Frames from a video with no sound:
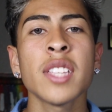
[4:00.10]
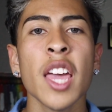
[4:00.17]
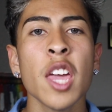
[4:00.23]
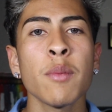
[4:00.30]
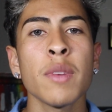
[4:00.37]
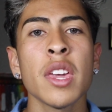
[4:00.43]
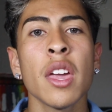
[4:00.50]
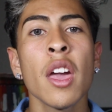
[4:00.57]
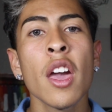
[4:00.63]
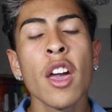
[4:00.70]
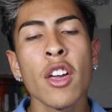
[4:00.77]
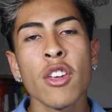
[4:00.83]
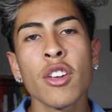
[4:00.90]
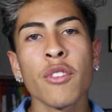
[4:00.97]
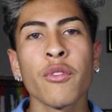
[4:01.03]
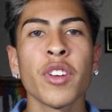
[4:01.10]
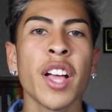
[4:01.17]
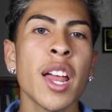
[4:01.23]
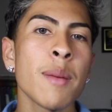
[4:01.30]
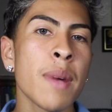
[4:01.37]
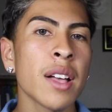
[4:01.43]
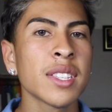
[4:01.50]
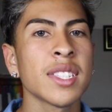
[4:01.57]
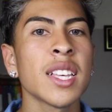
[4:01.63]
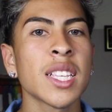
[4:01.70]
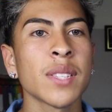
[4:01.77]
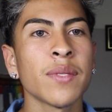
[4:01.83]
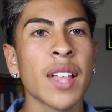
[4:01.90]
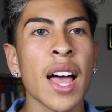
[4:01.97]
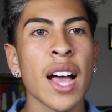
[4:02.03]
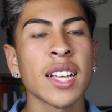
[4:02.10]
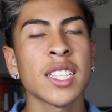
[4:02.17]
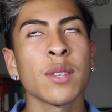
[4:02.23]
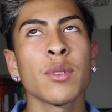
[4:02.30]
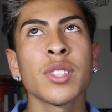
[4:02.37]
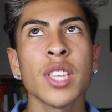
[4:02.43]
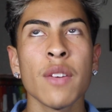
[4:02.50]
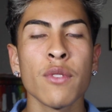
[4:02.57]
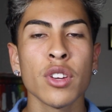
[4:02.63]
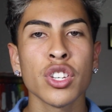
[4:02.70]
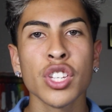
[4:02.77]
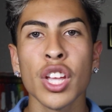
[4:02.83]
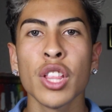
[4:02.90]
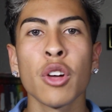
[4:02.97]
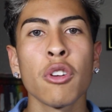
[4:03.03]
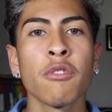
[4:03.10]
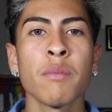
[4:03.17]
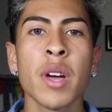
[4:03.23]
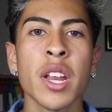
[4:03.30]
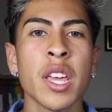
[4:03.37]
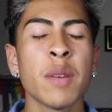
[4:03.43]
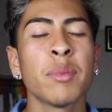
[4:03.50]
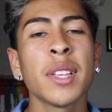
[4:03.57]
take me? You can forget about Six Flags, it will save you a shitload of money.